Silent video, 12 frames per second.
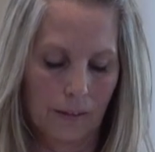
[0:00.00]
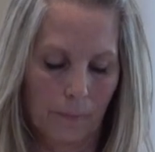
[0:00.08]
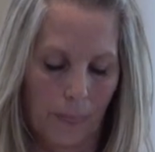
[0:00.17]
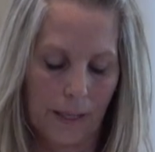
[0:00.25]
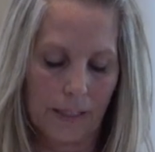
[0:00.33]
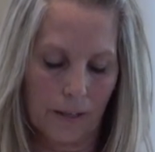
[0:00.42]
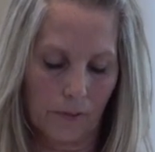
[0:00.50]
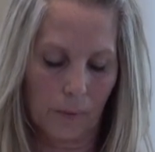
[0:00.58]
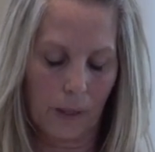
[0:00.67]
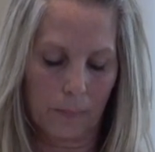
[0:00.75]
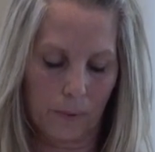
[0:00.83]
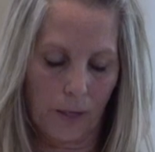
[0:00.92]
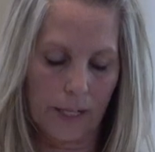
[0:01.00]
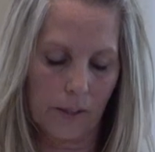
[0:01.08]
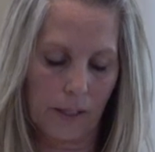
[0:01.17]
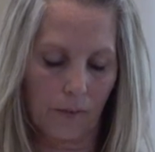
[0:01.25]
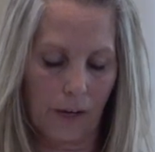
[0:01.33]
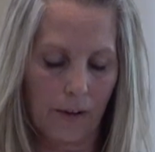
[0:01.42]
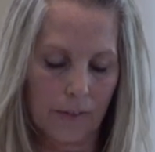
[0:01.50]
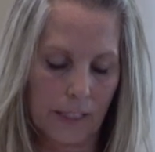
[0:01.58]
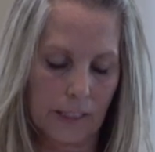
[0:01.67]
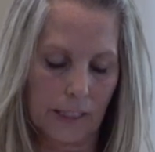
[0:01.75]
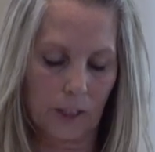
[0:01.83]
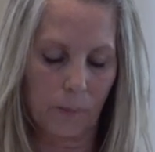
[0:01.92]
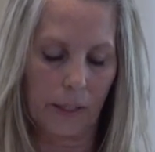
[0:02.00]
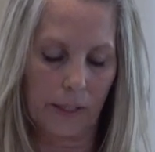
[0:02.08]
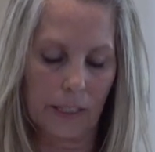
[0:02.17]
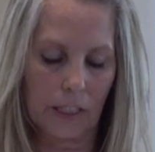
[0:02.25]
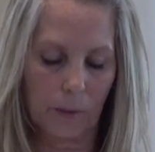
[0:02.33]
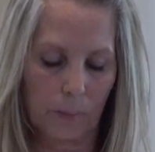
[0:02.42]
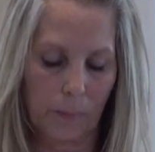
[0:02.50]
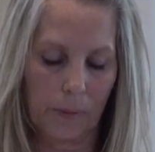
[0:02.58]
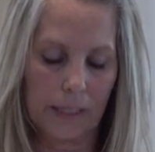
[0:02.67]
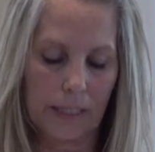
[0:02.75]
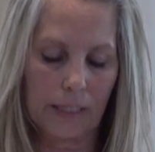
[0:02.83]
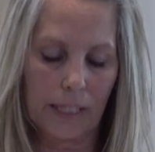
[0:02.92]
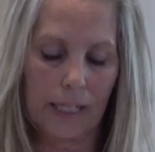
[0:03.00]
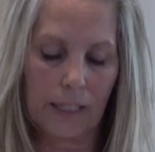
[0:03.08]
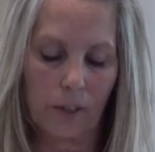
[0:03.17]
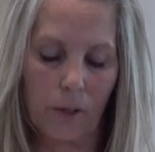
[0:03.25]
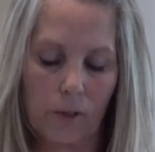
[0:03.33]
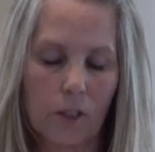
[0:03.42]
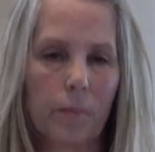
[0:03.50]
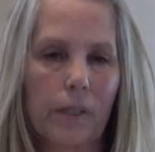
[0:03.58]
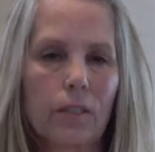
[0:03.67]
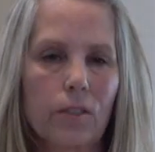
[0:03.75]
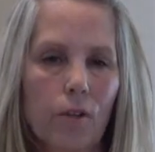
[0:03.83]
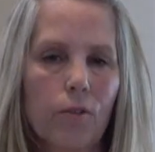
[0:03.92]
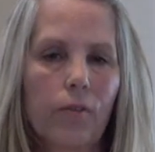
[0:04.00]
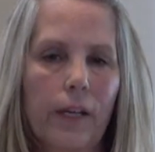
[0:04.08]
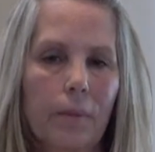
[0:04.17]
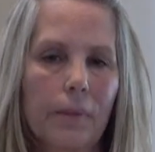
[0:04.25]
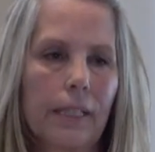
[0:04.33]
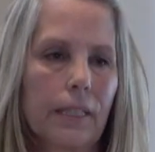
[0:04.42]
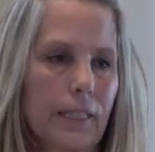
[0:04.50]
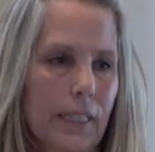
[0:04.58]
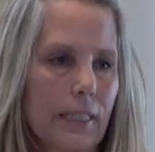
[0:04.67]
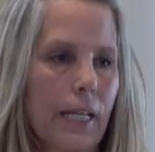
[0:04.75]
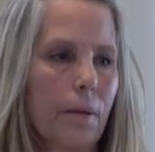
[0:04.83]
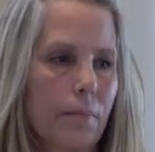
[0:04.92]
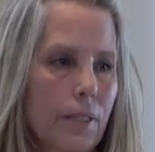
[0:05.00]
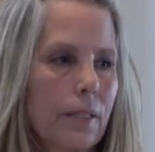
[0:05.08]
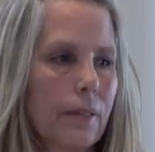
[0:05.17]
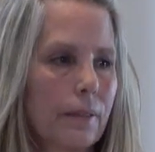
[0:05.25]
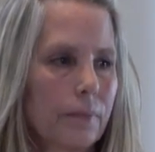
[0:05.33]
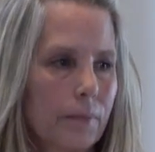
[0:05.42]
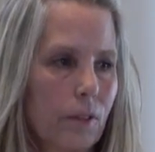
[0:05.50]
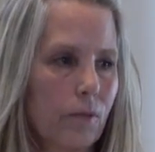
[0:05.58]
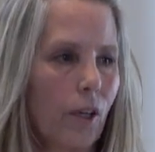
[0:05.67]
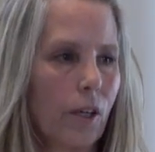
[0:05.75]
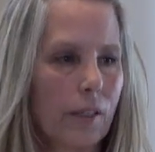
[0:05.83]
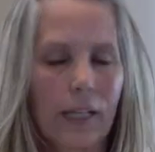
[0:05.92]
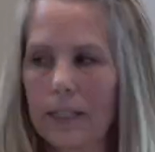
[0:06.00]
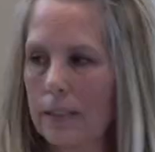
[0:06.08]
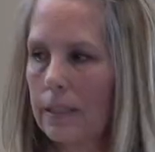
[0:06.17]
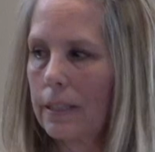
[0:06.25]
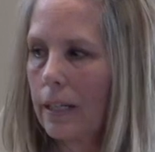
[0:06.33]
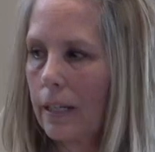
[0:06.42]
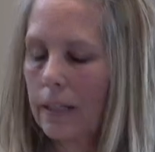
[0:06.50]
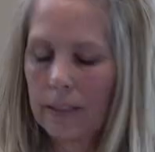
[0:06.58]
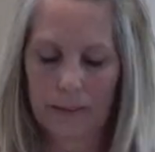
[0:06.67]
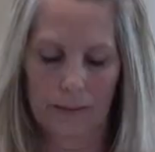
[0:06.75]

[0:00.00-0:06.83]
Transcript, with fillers: I, never, I pray you never have these experiences. But please take notes because no family is exempt. You've heard that today.